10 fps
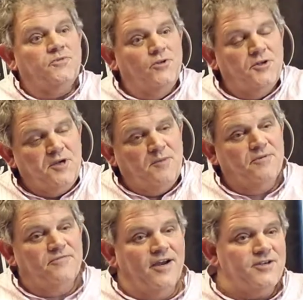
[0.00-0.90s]
for all the top
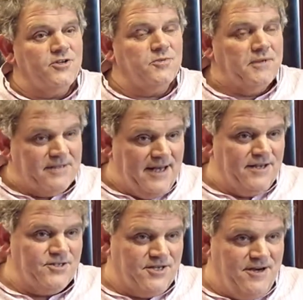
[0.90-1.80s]
professionals. But tell
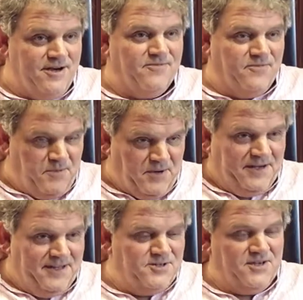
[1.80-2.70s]
us here for
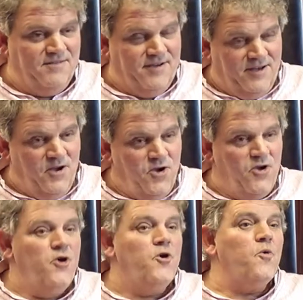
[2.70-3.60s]
McLean's TV,
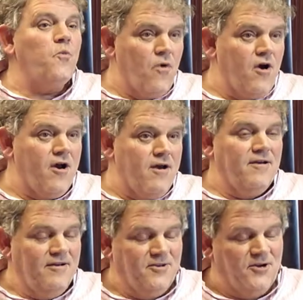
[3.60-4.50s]
where
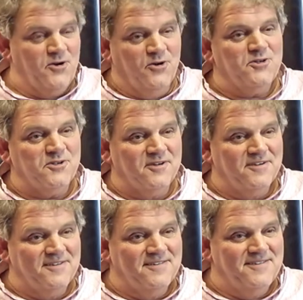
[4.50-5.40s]
did it all start?